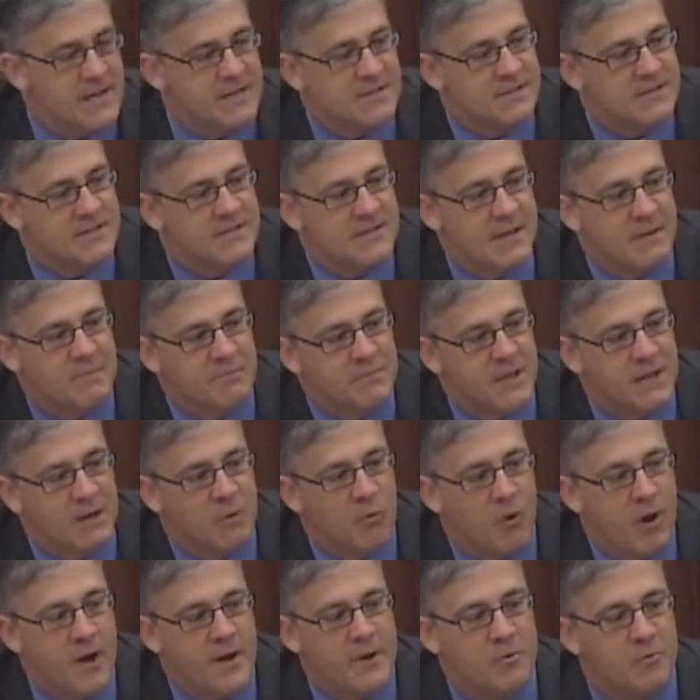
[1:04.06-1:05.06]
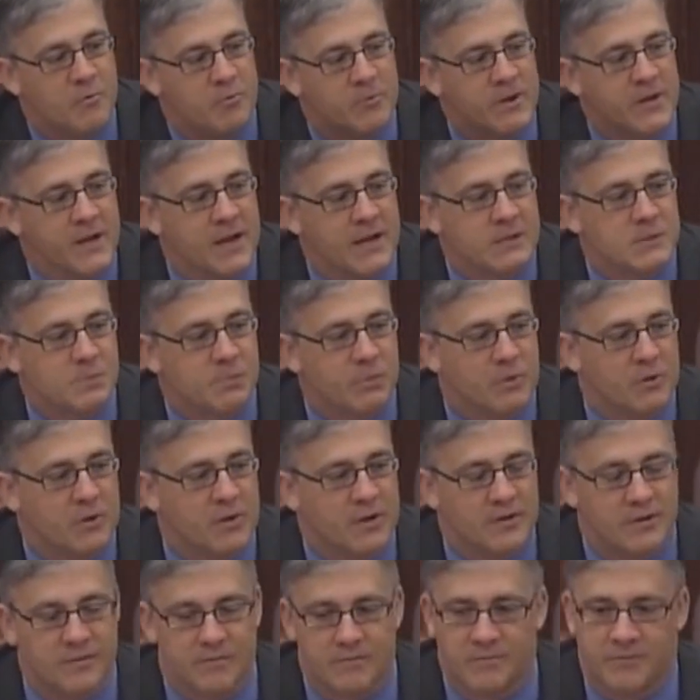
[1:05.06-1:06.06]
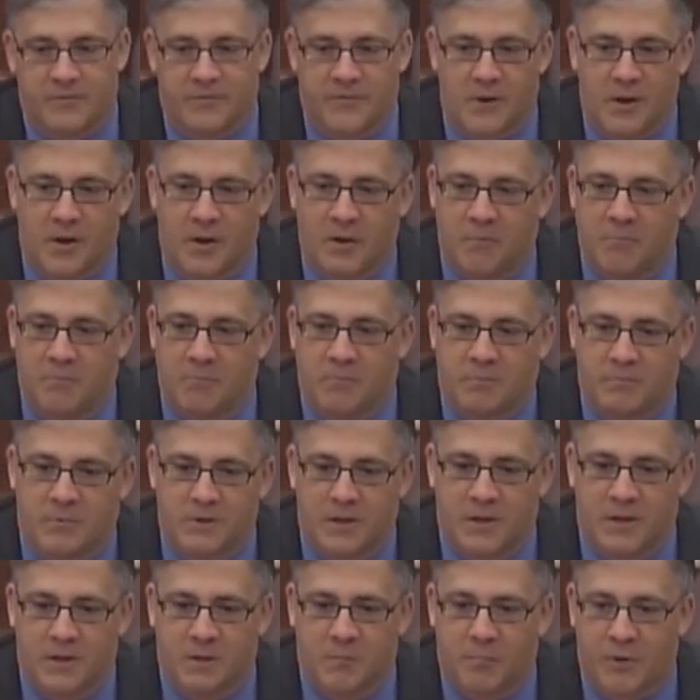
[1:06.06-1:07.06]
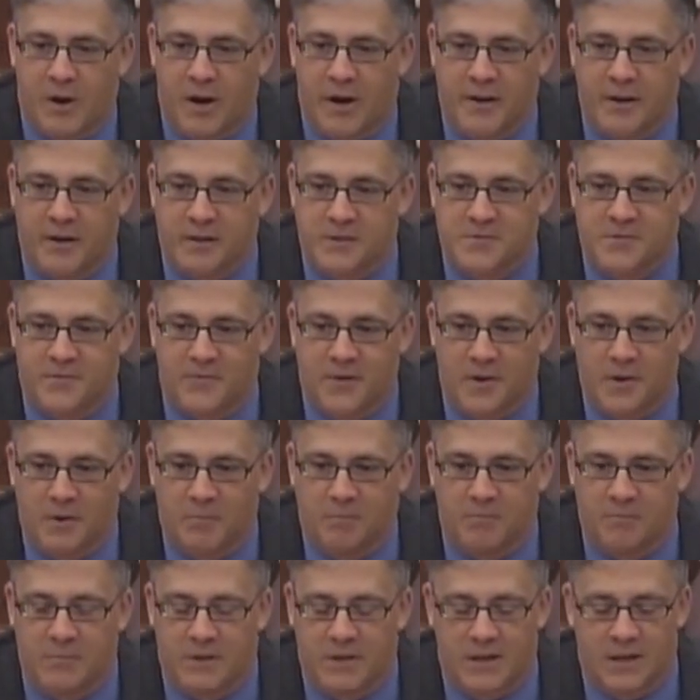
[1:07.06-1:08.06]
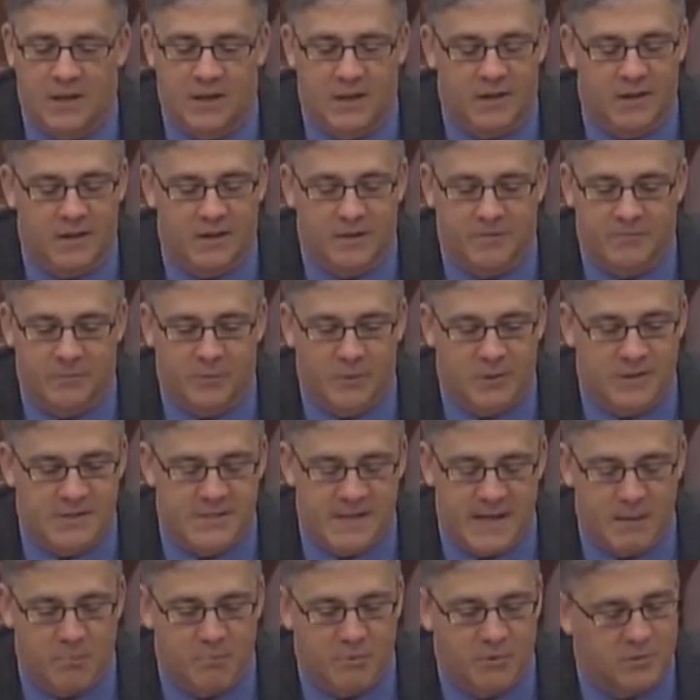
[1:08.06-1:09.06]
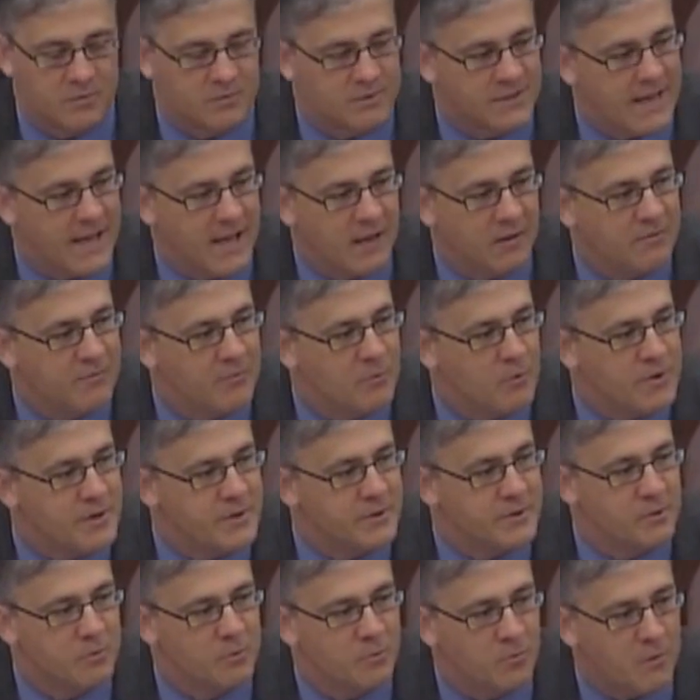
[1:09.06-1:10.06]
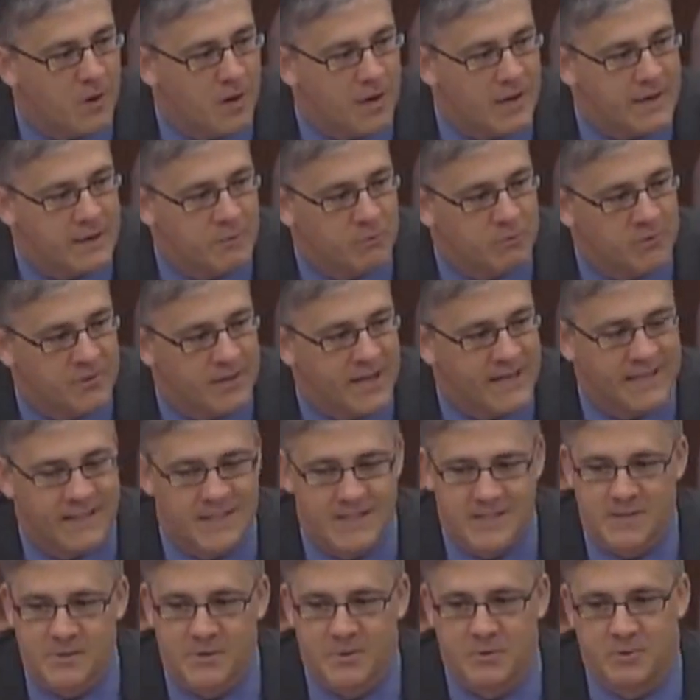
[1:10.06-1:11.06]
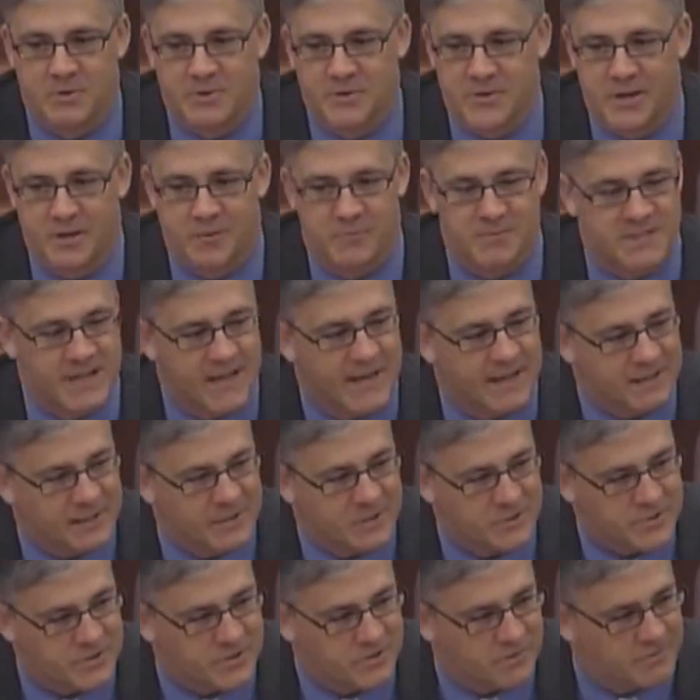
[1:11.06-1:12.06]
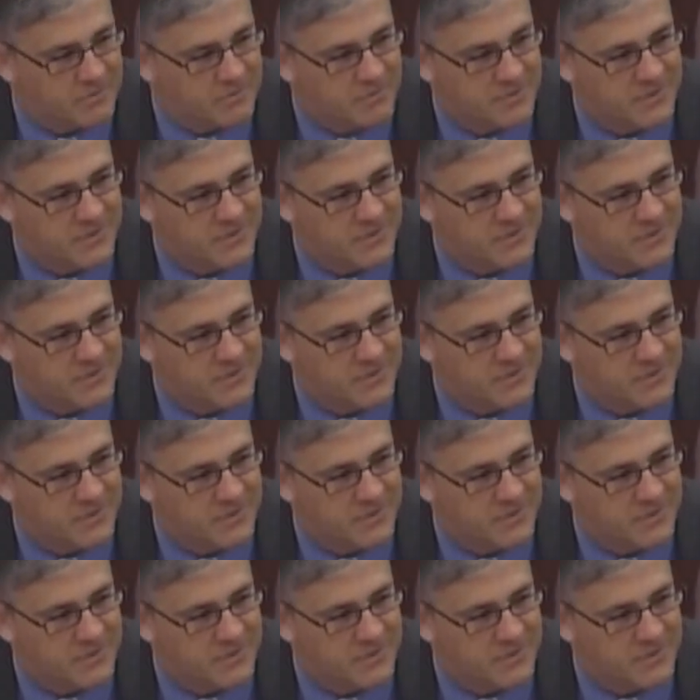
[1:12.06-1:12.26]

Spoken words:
is the same thing. Why don't we export from products from, for example, California to Hawaii? Well, that gets into a Jones Act issue,